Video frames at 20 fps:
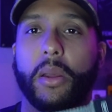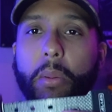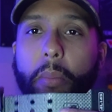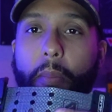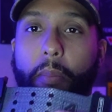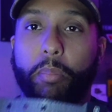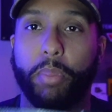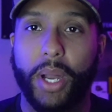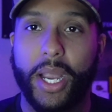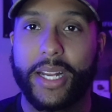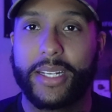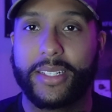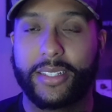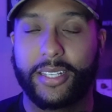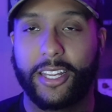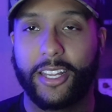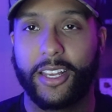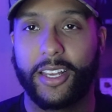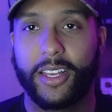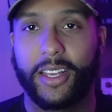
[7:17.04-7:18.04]

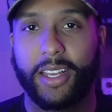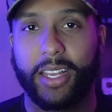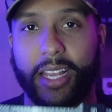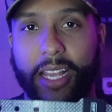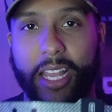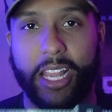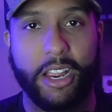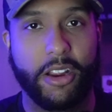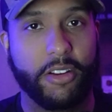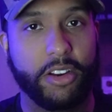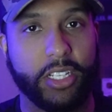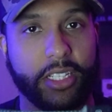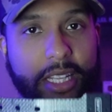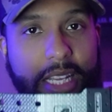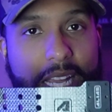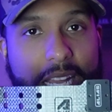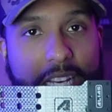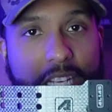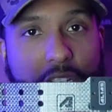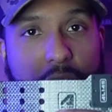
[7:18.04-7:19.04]
But here is
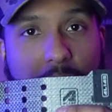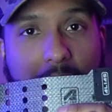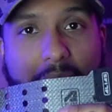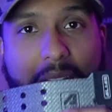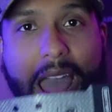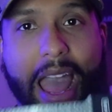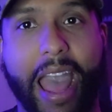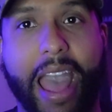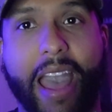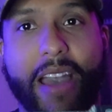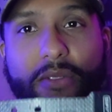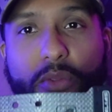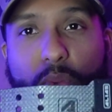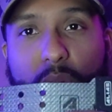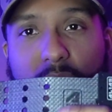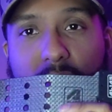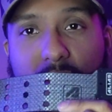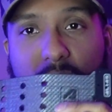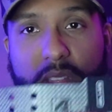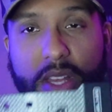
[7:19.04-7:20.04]
the issue I have
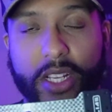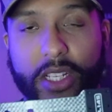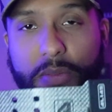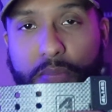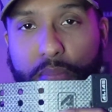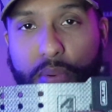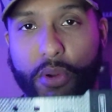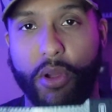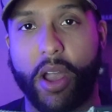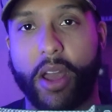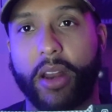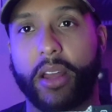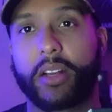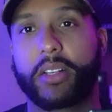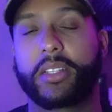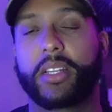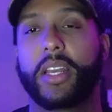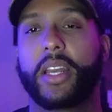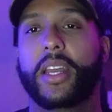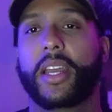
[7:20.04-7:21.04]
with this
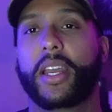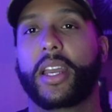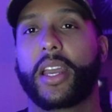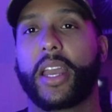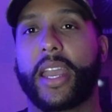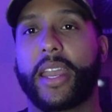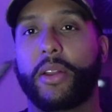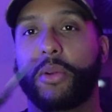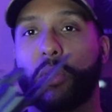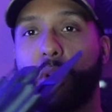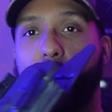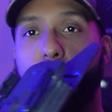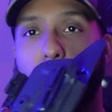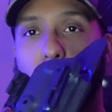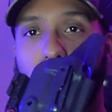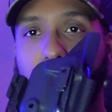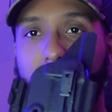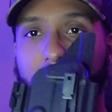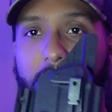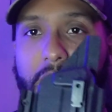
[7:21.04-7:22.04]
product. It will
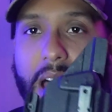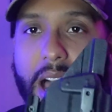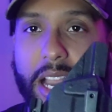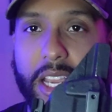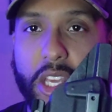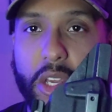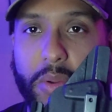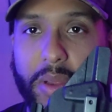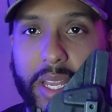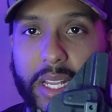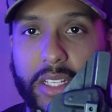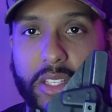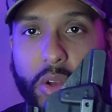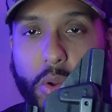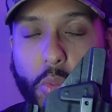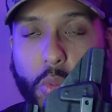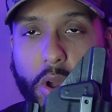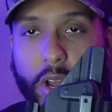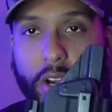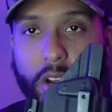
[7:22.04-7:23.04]
only lock you into
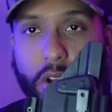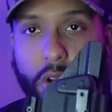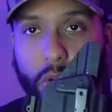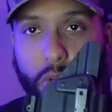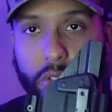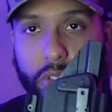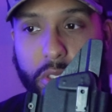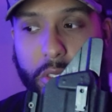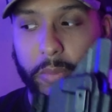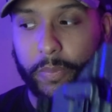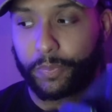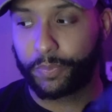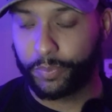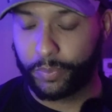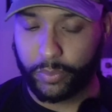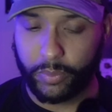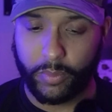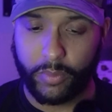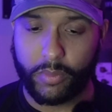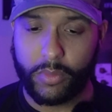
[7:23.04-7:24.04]
one holster.
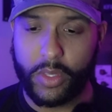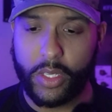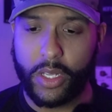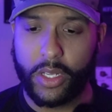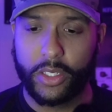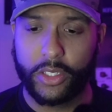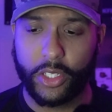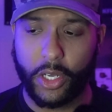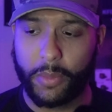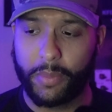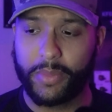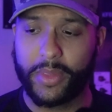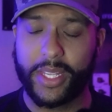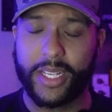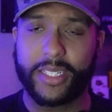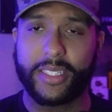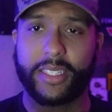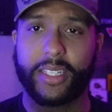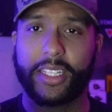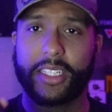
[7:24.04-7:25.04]
So
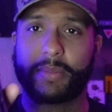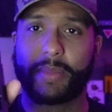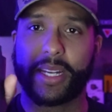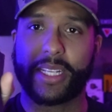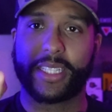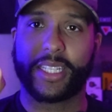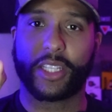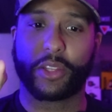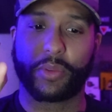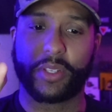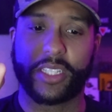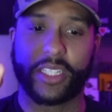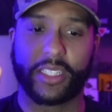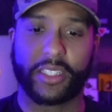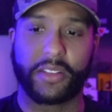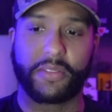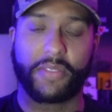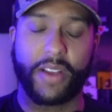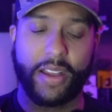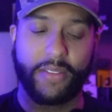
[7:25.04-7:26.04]
this is my SIG
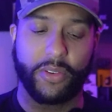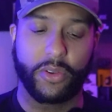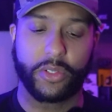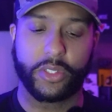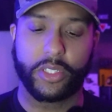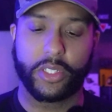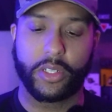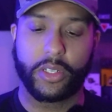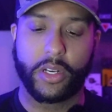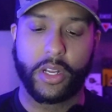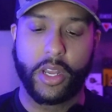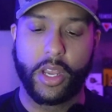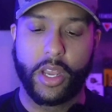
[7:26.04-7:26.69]
365 holster.